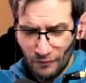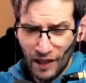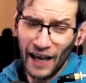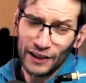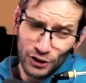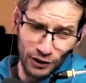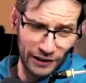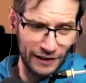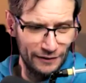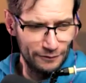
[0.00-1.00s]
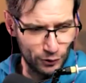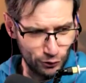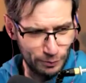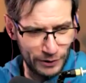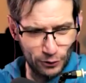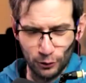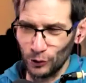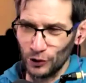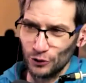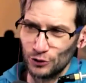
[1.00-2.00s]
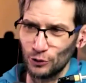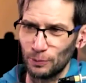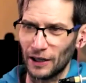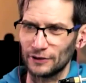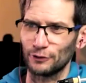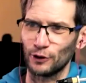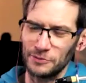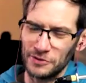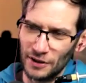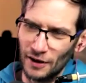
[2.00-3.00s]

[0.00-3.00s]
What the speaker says: Actually, truth be told, we use 2 platforms,